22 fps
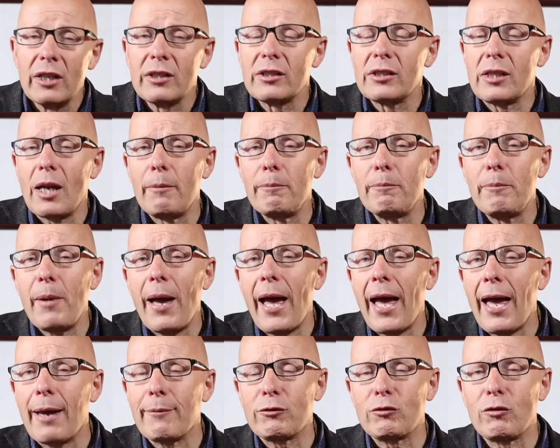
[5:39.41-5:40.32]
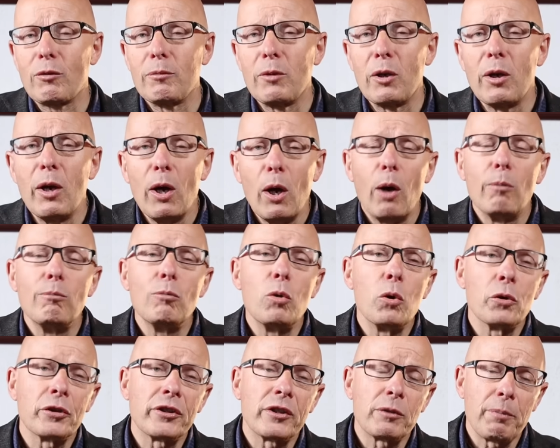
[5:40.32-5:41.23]
some perhaps from a, a
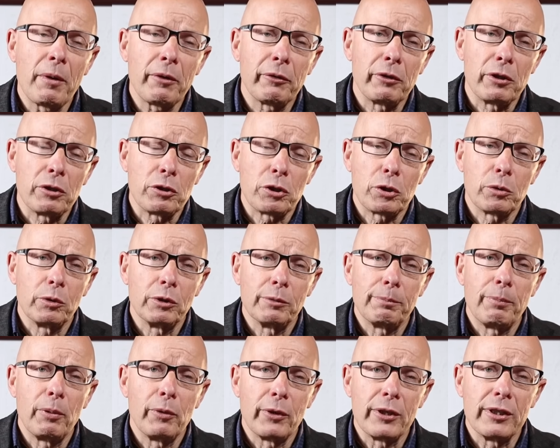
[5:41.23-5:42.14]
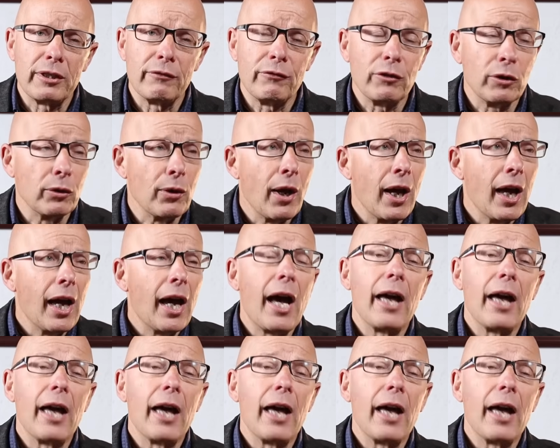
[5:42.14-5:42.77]
more spiritual point of view,